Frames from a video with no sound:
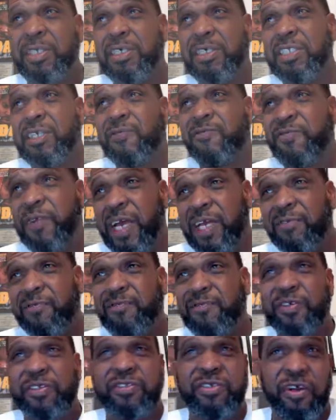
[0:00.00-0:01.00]
they're fighting
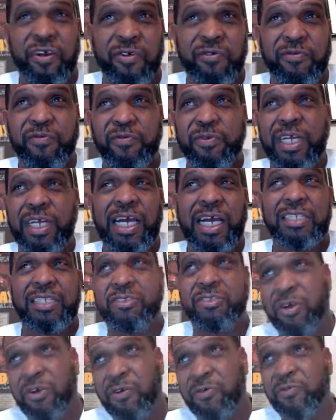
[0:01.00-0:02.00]
for turf. They got
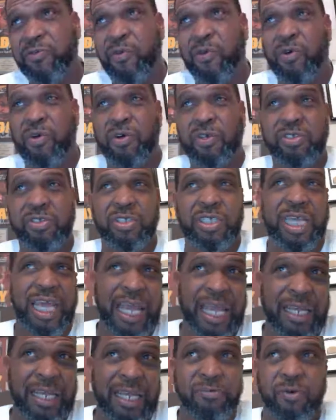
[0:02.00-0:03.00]
turf wars,
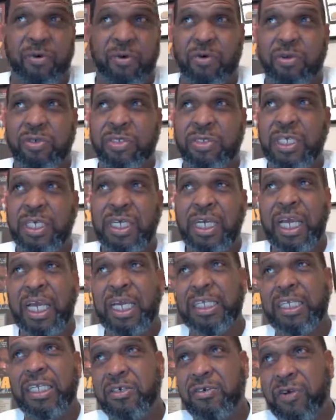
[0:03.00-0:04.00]
gang wars, and the
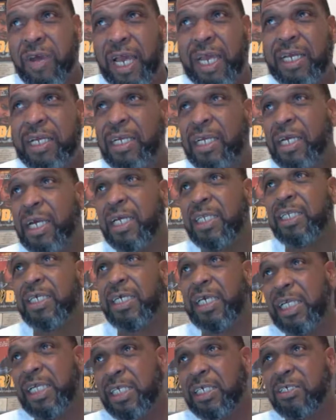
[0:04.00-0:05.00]
crack and the
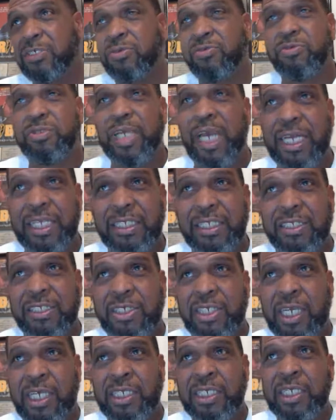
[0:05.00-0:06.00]
idiots who take the
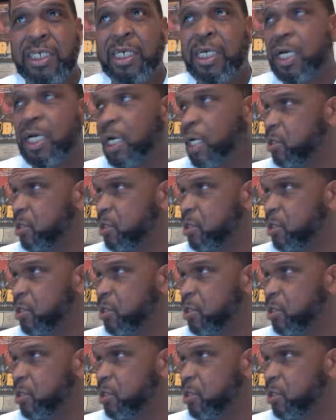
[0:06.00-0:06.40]
shit are going to